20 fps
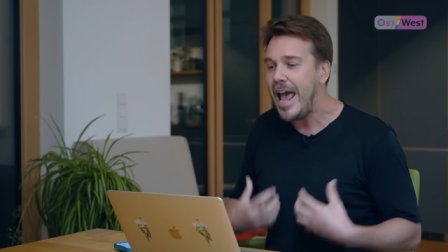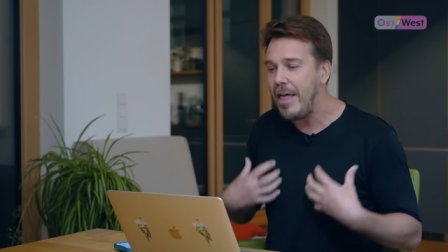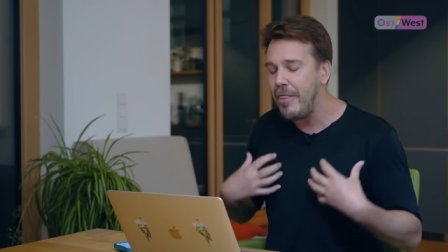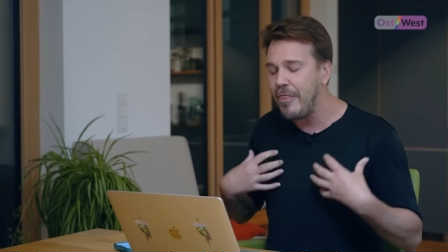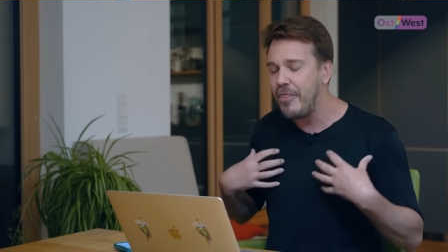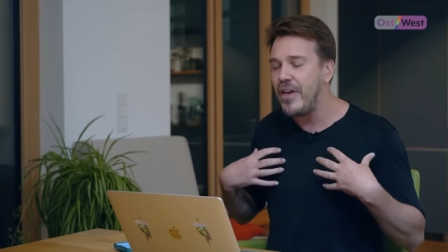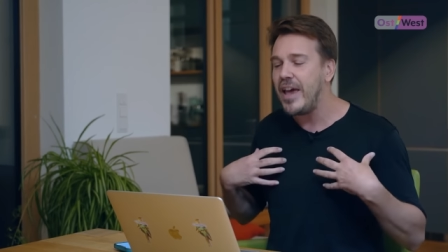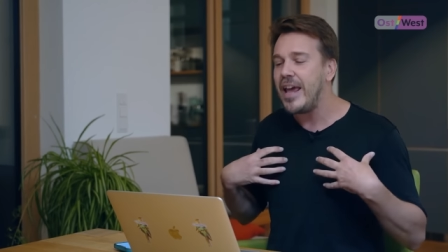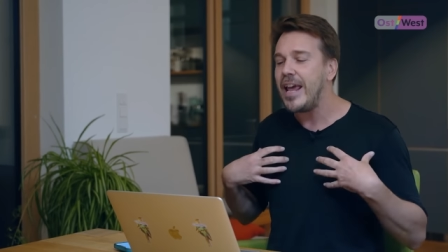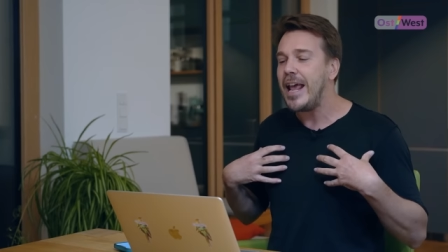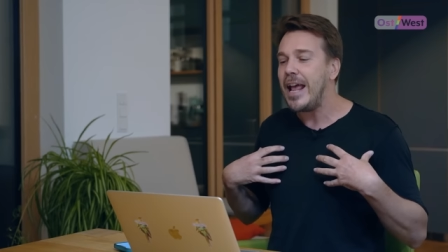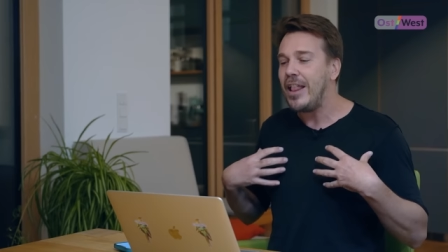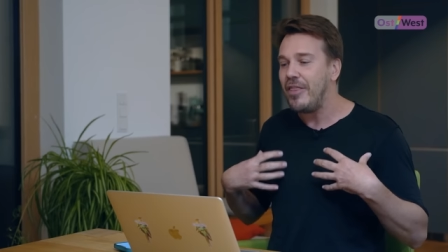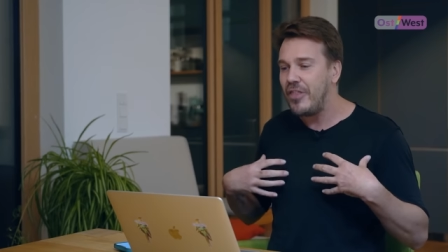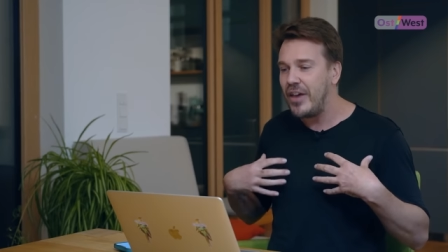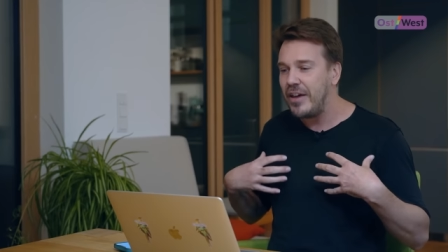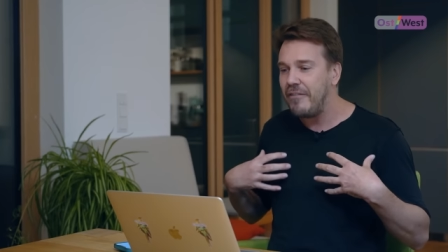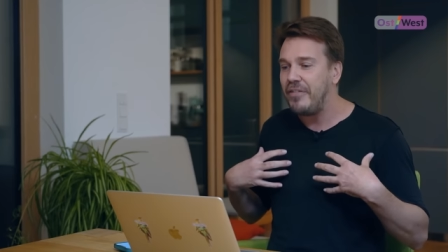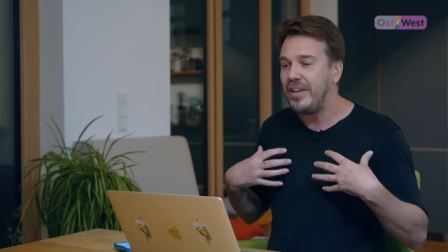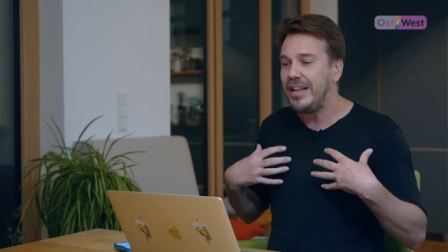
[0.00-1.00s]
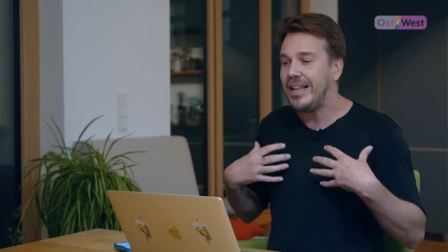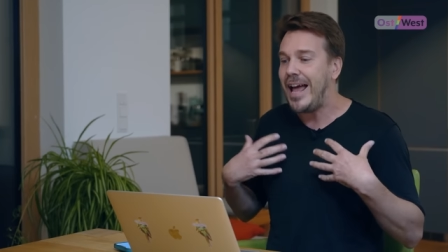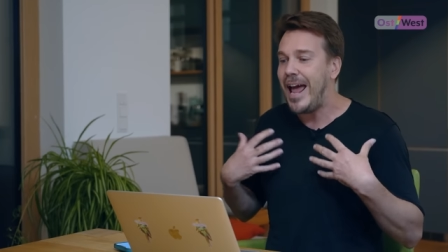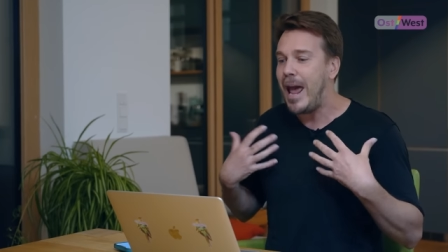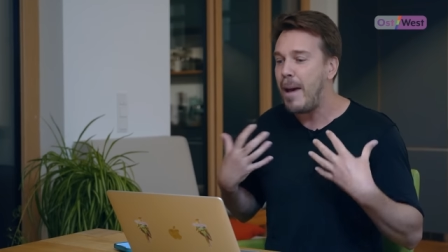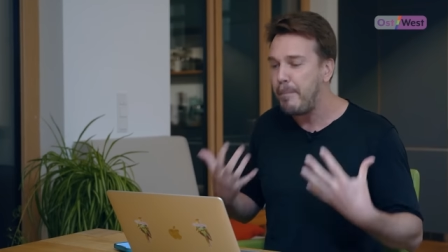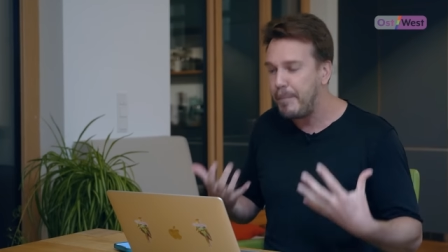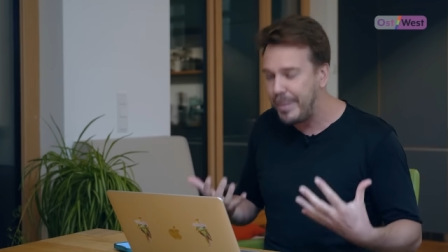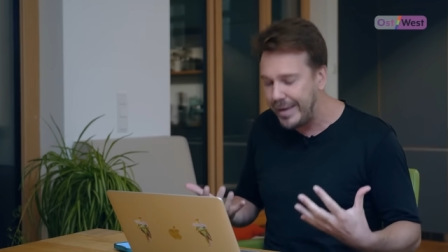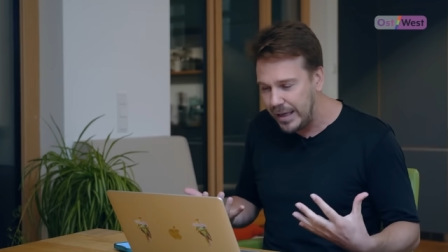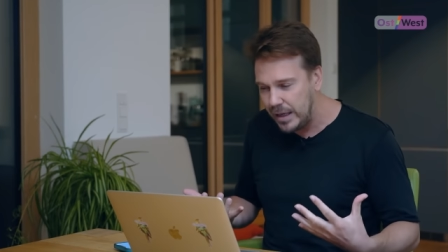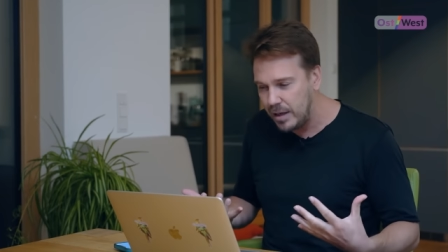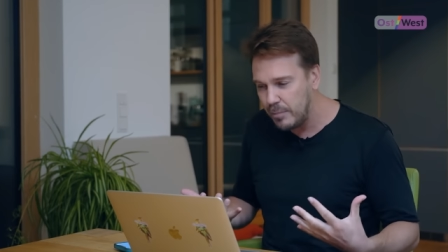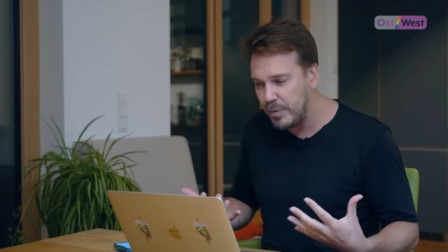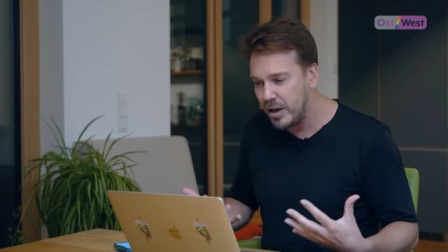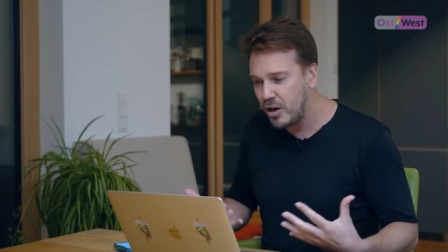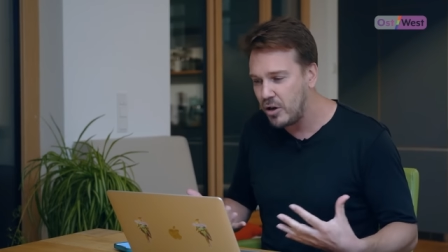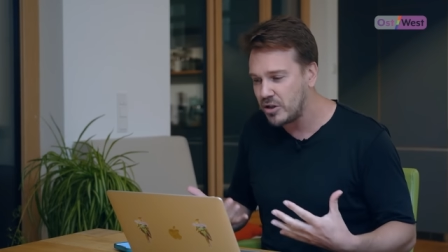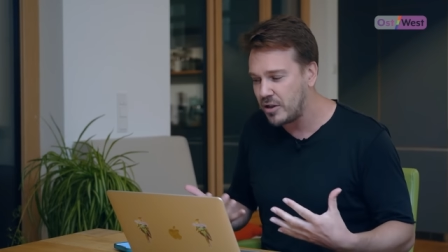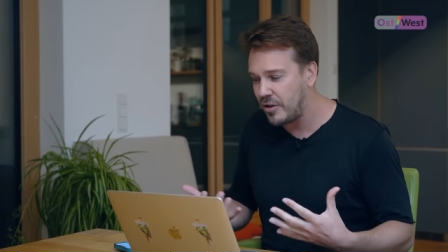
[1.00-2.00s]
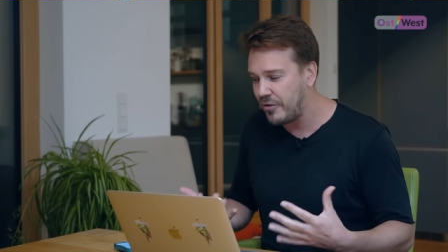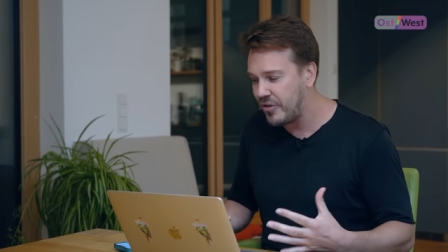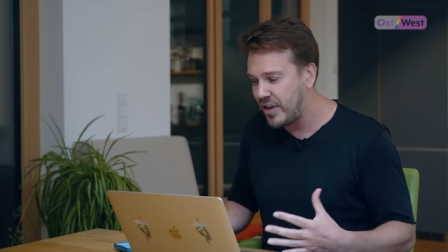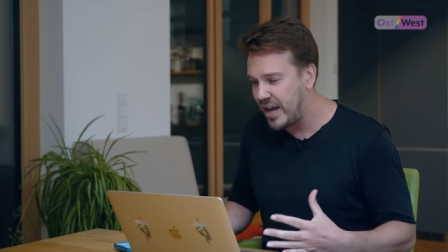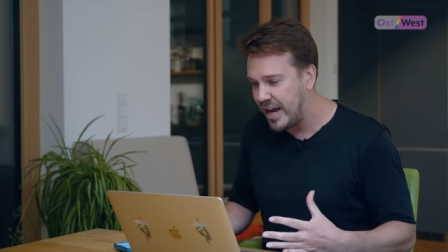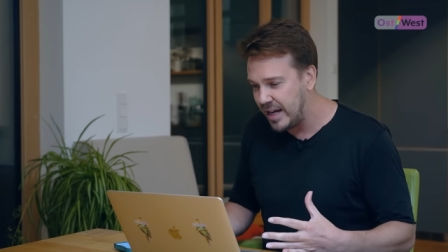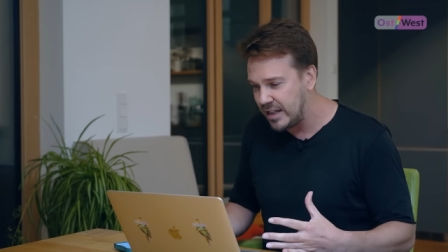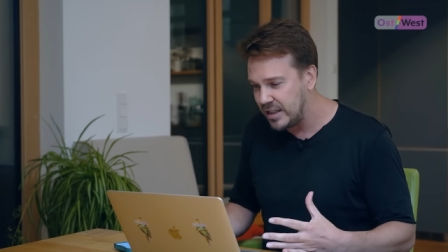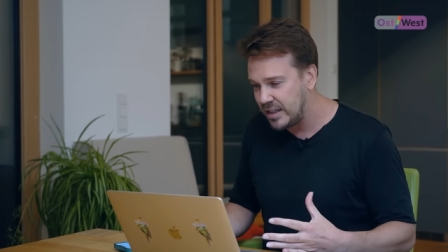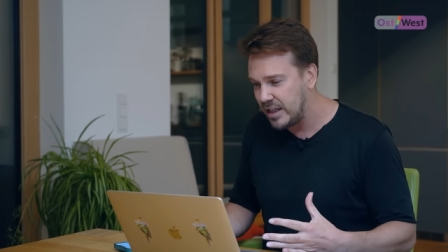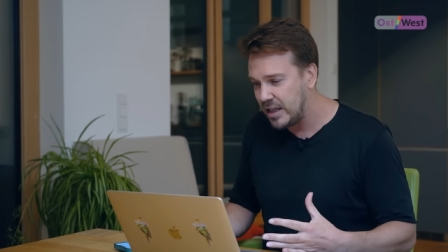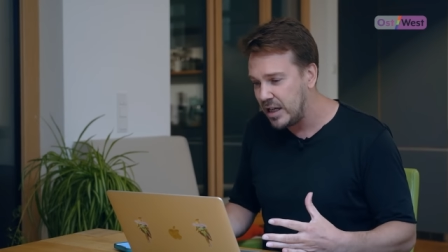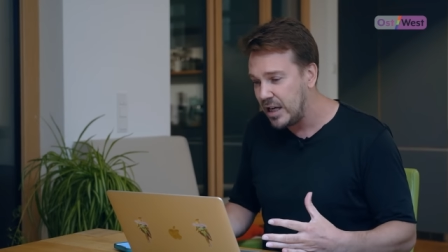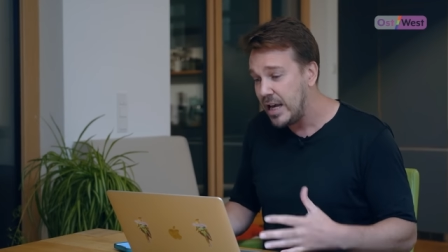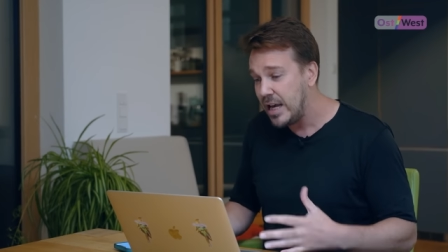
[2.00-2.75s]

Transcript: and they and they feel happy because of that.